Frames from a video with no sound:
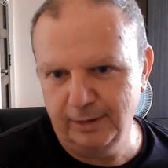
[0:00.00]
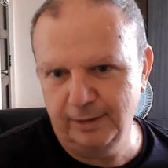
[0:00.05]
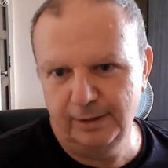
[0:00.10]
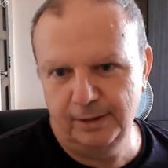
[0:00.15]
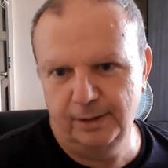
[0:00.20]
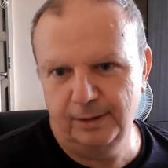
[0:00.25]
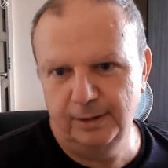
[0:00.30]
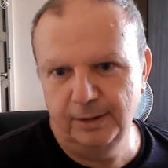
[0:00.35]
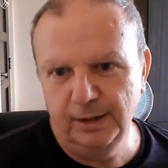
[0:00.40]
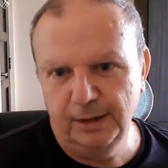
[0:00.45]
you
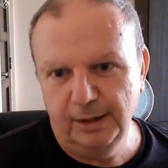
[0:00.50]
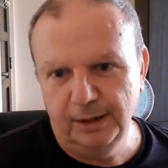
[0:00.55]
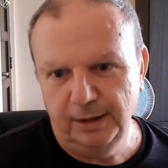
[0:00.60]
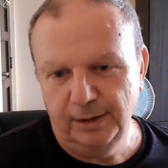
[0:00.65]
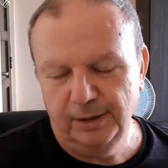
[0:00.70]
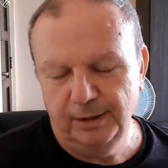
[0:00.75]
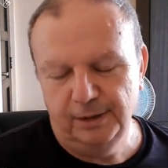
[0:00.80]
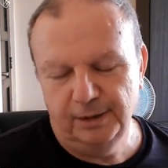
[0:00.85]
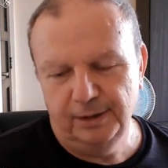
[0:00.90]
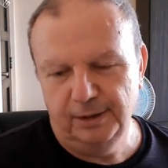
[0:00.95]

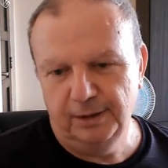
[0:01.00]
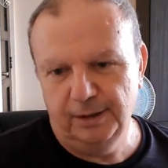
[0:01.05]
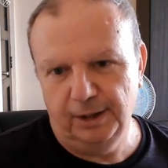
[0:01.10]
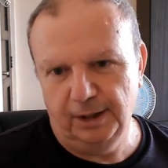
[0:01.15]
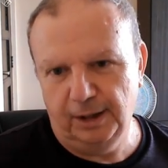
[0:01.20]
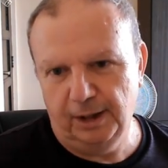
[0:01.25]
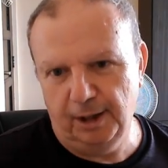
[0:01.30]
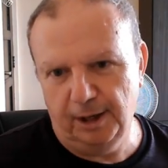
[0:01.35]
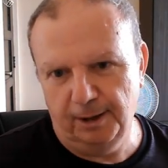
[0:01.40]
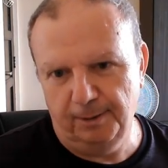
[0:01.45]

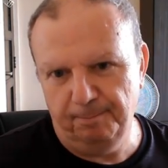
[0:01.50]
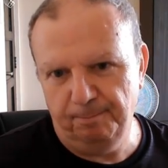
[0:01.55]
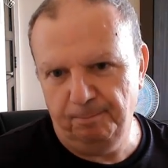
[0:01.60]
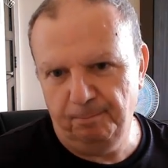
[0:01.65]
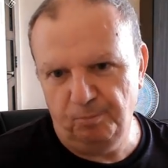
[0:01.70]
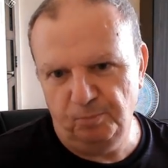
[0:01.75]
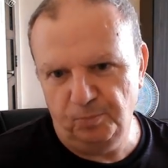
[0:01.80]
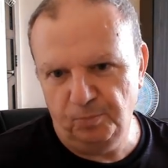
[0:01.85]
know.